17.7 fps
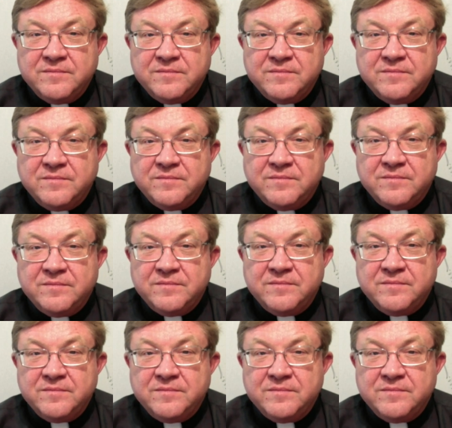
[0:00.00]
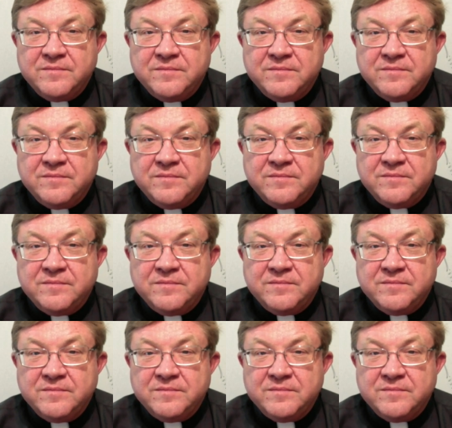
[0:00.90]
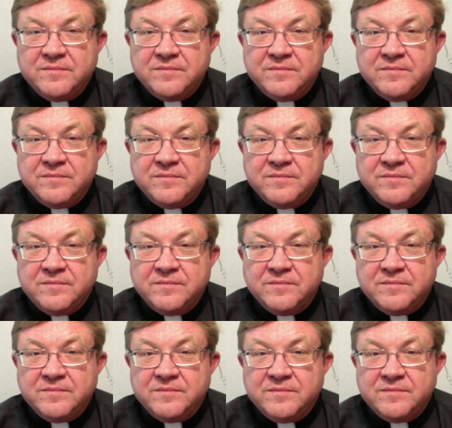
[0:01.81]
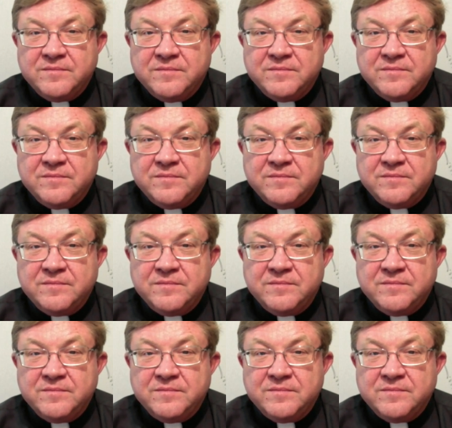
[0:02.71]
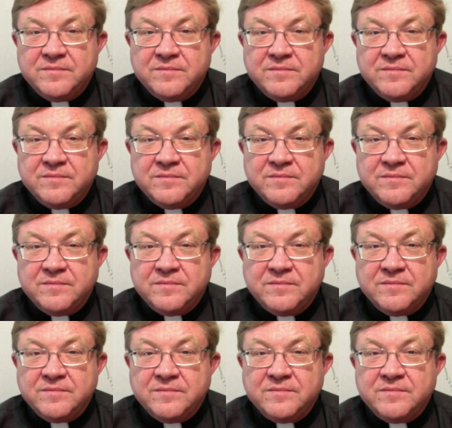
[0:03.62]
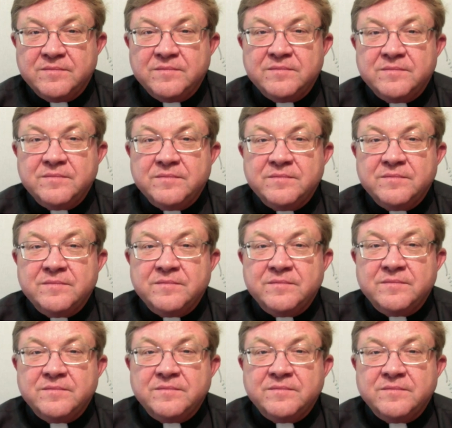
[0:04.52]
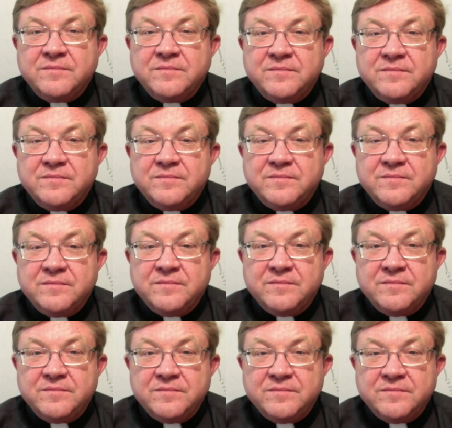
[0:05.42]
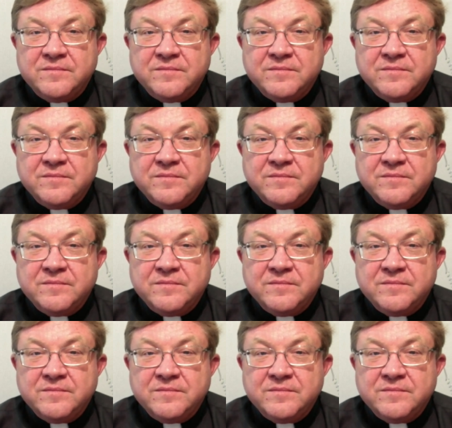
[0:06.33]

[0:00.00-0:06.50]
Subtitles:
No words are spoken by the person on screen.